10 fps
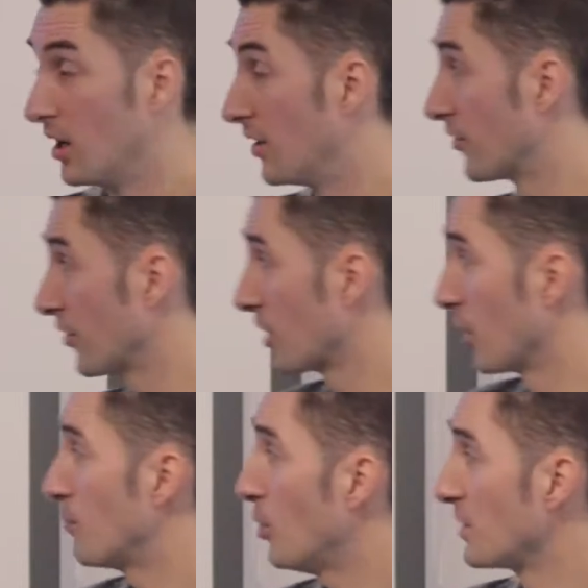There's a kind
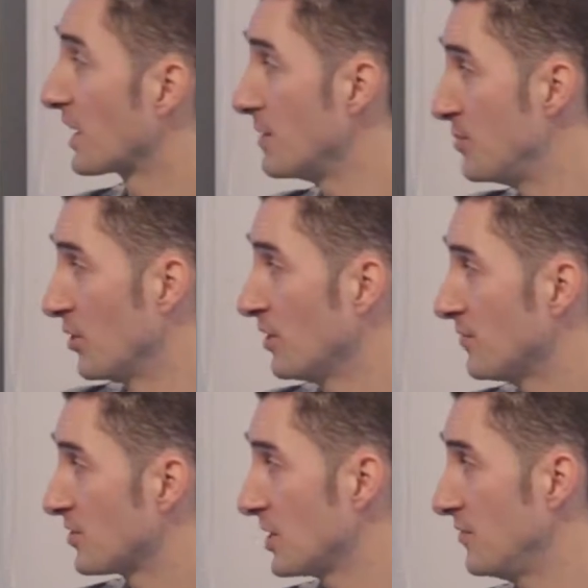of like public API
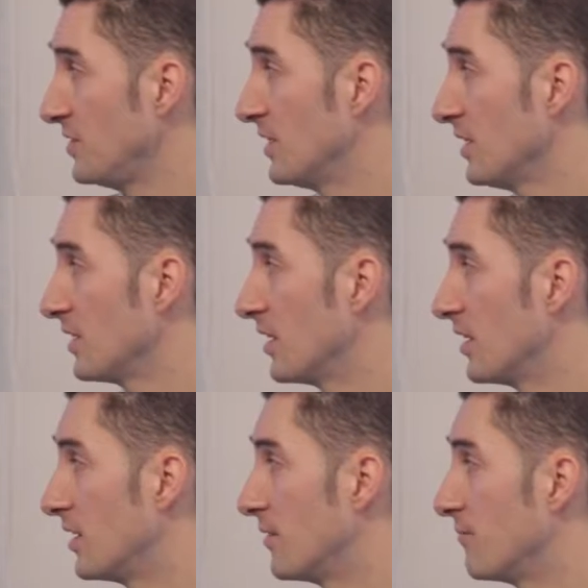for
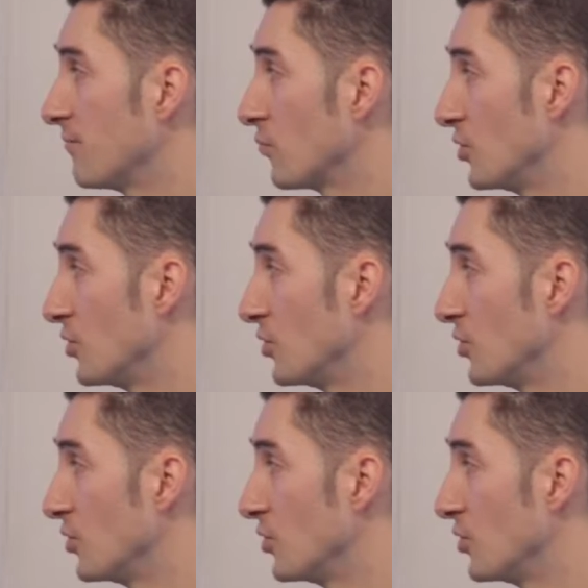SafetyNet,